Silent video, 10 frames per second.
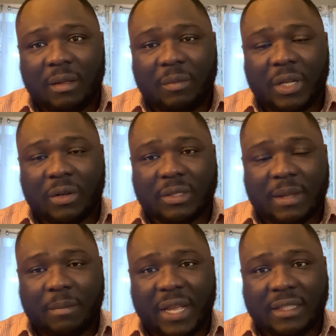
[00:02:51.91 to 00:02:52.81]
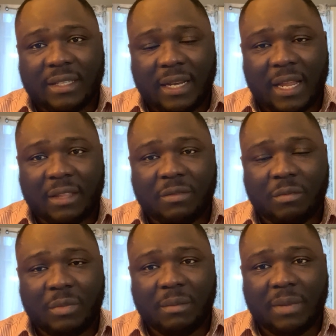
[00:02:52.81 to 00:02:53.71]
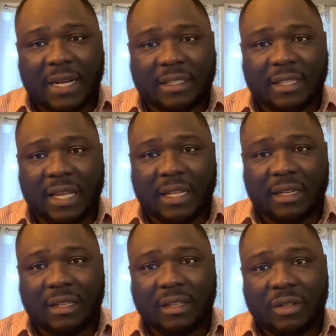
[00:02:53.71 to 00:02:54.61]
because it meant a lot for me back then,